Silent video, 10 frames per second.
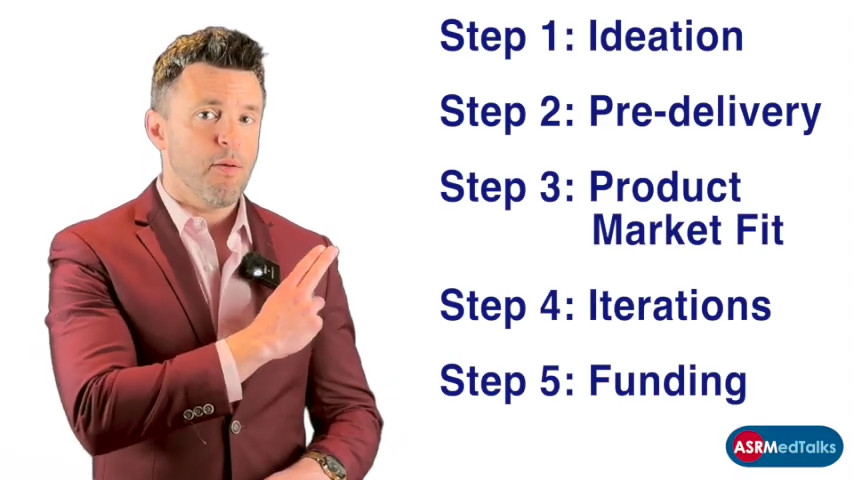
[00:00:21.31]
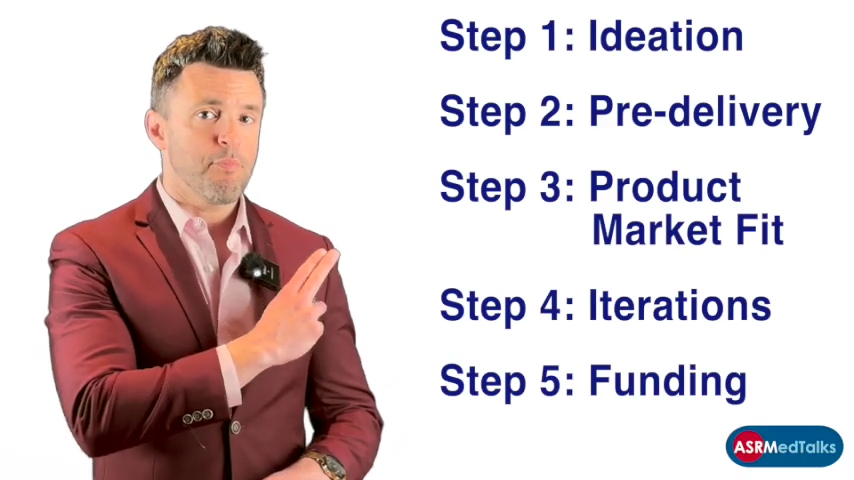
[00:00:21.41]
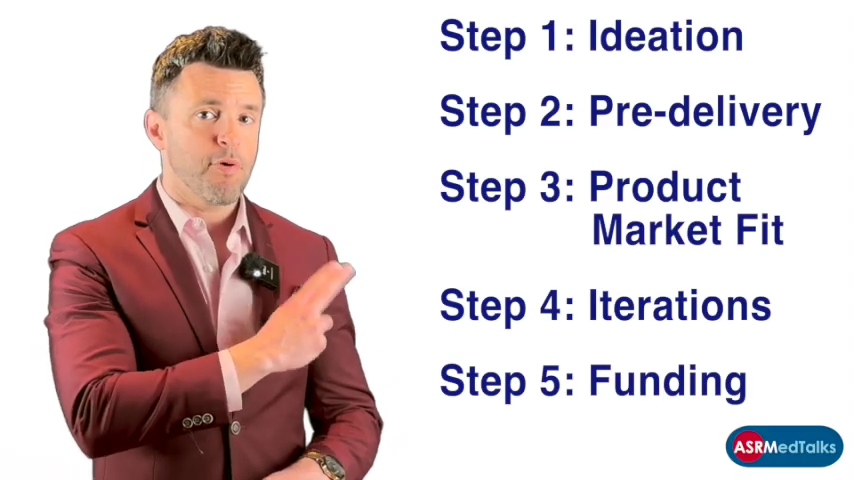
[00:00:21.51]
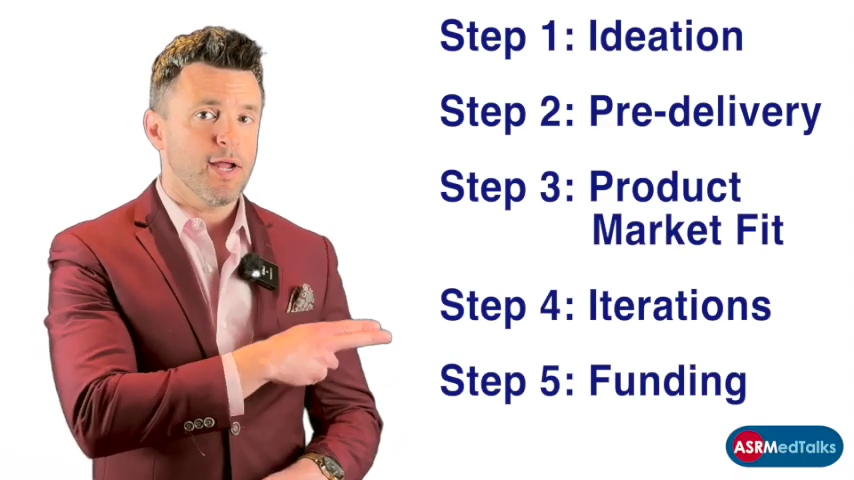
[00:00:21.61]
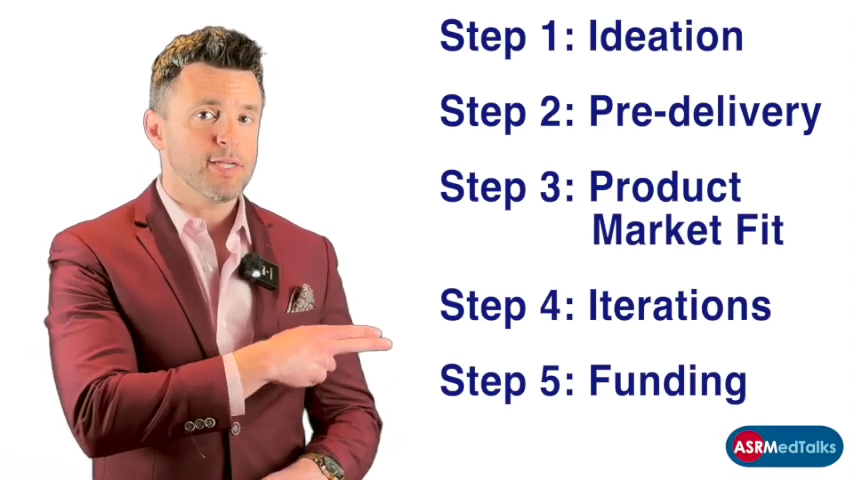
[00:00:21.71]

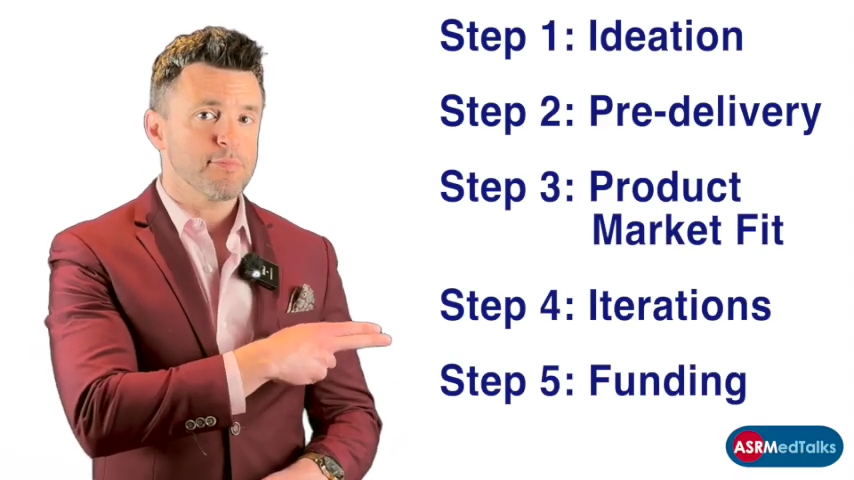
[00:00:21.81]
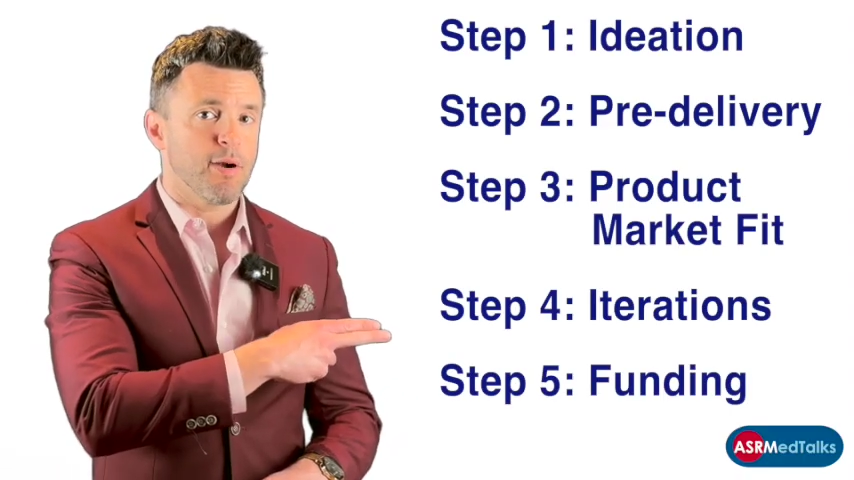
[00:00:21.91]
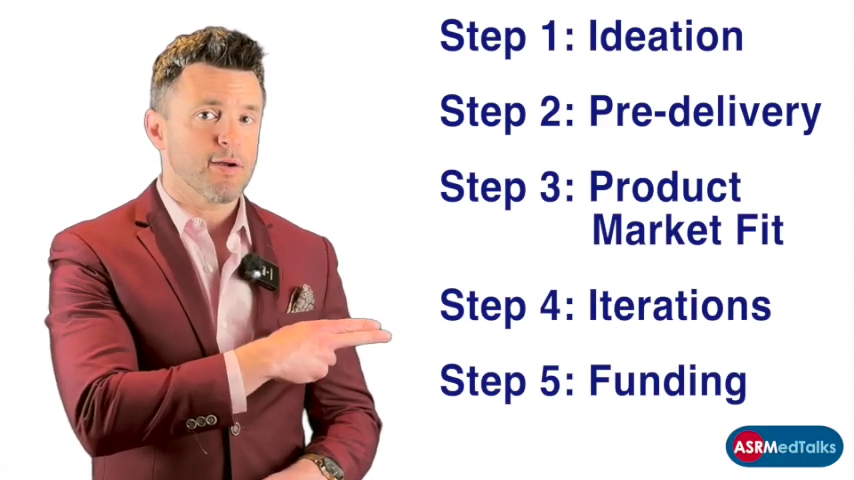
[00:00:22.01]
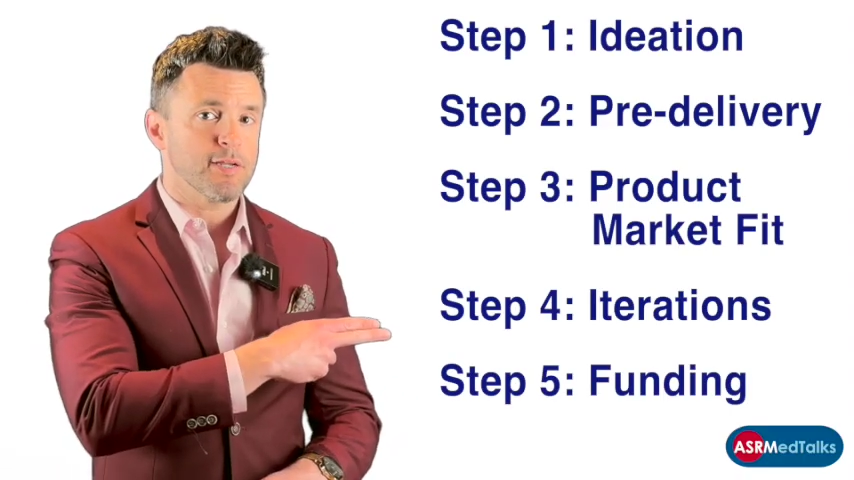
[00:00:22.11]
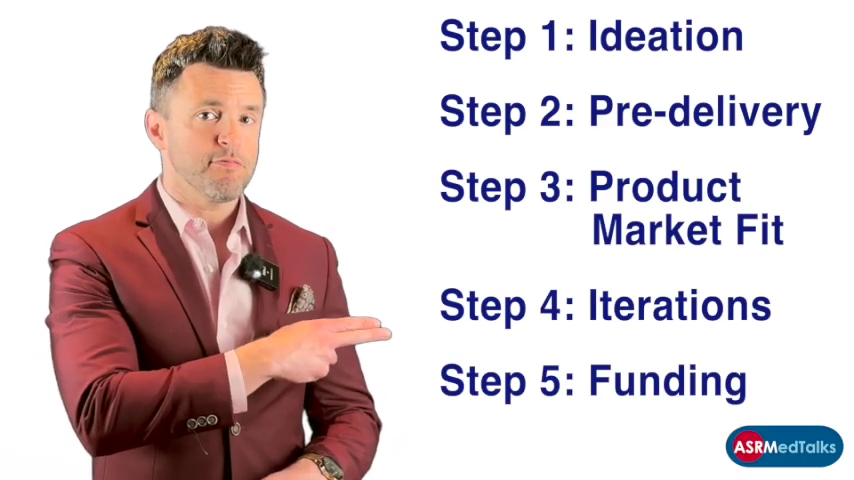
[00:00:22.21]
product
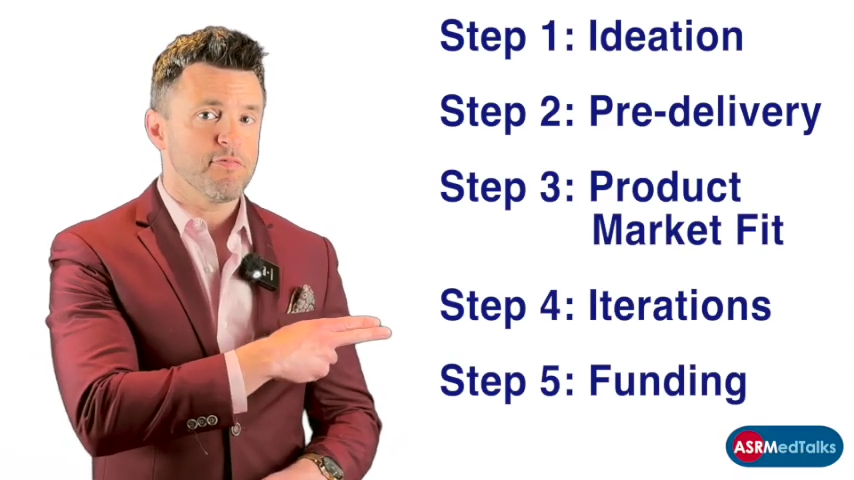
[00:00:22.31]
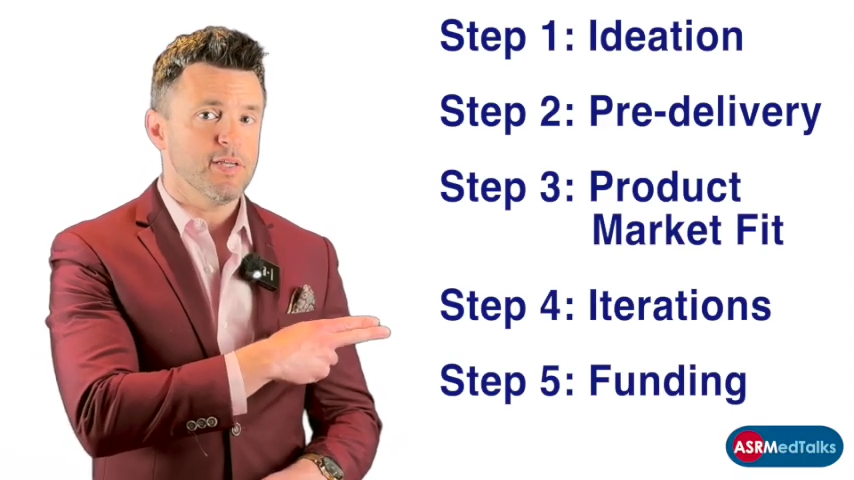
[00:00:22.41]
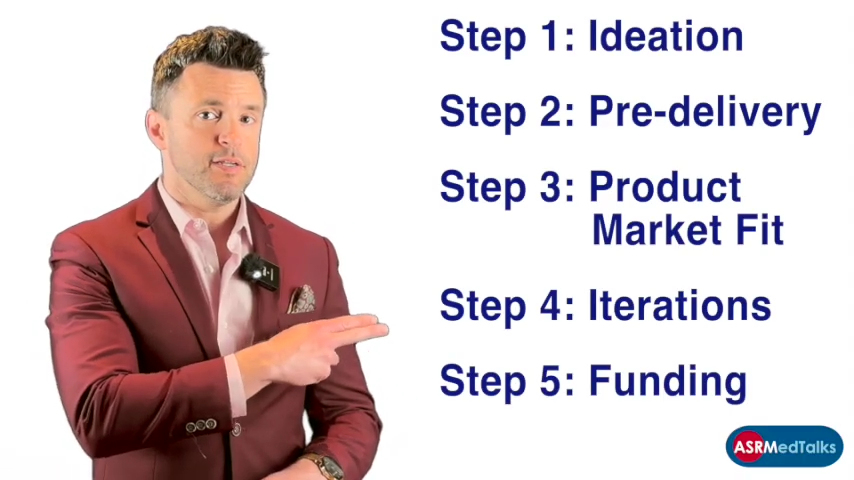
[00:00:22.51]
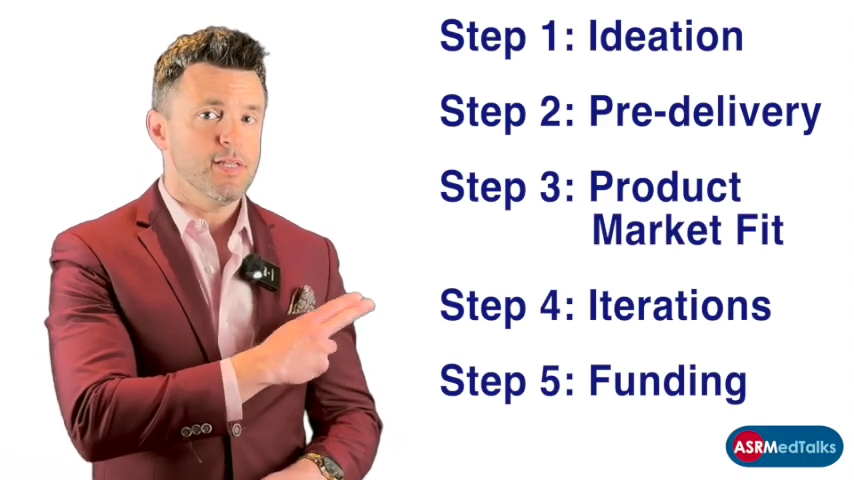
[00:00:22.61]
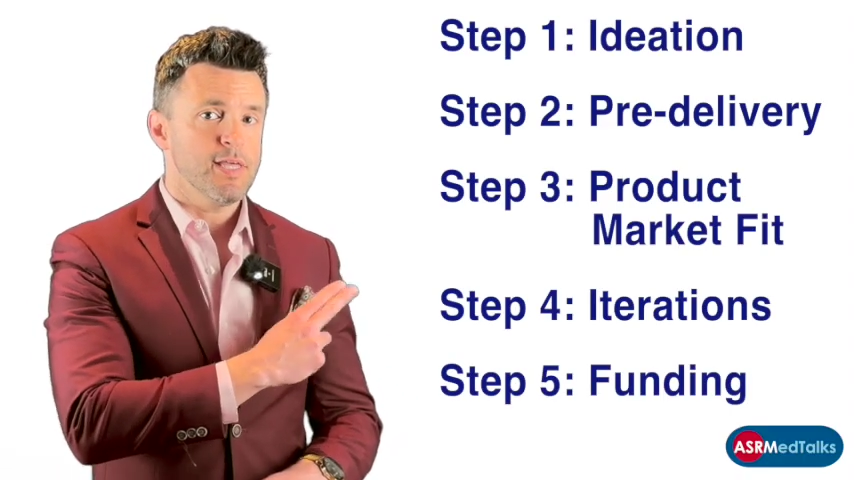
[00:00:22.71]
market fit,